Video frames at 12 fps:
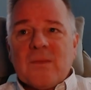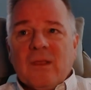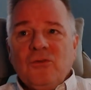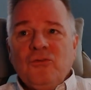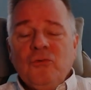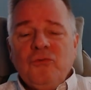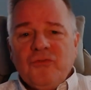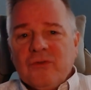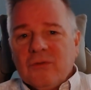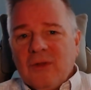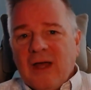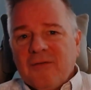You
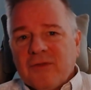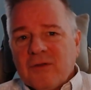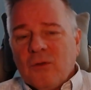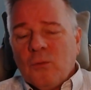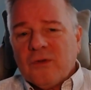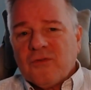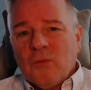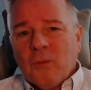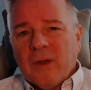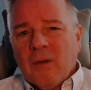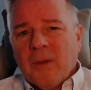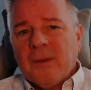still have to know what's
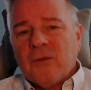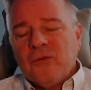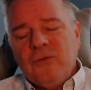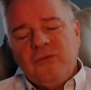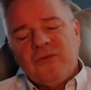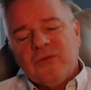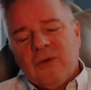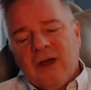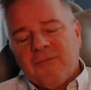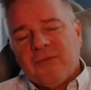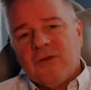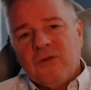going on there. You still
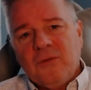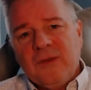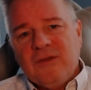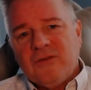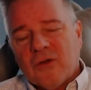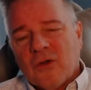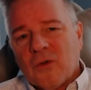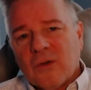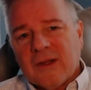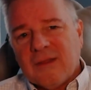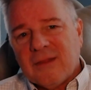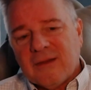have to do these
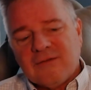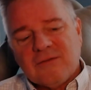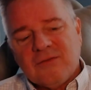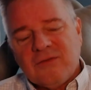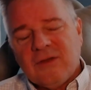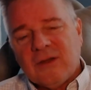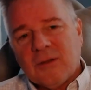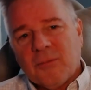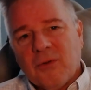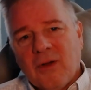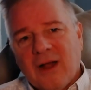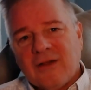early things of seeing the
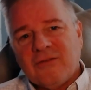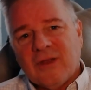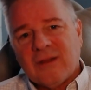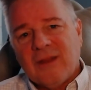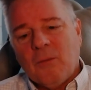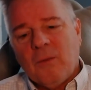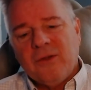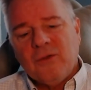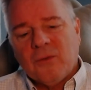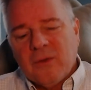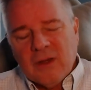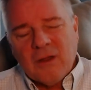project. That way
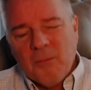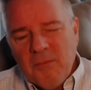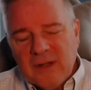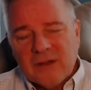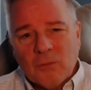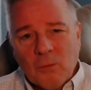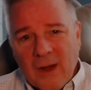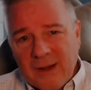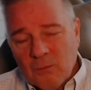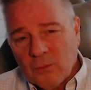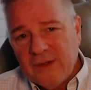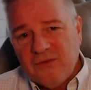you'll commit the
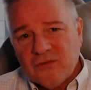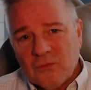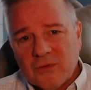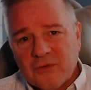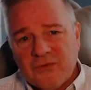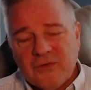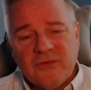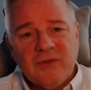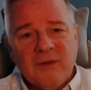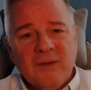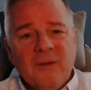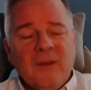right
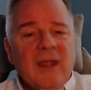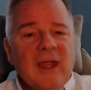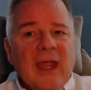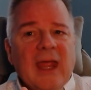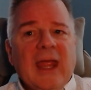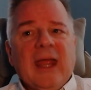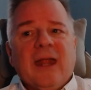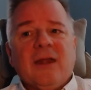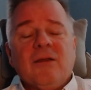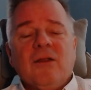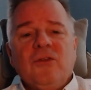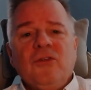resources
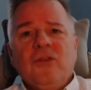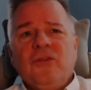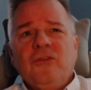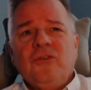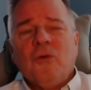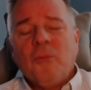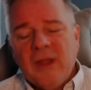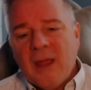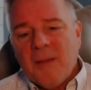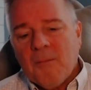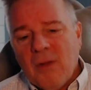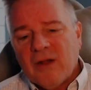and you'll be
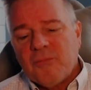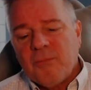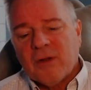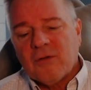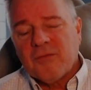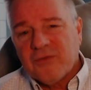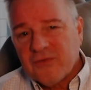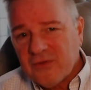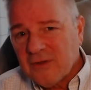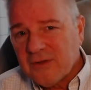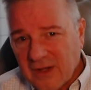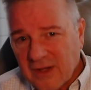a much better
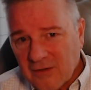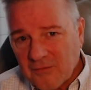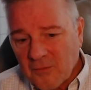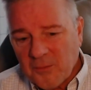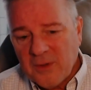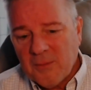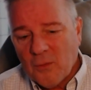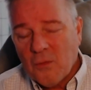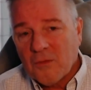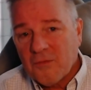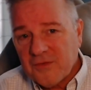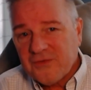facilitator for people
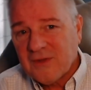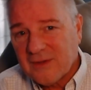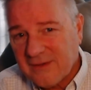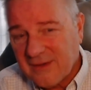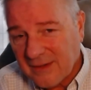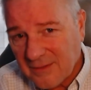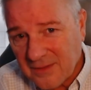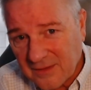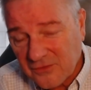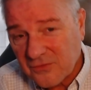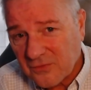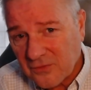who are facilitating
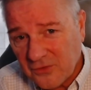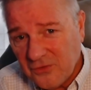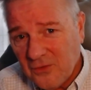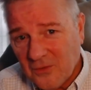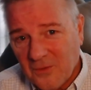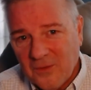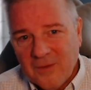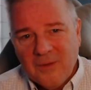things for you.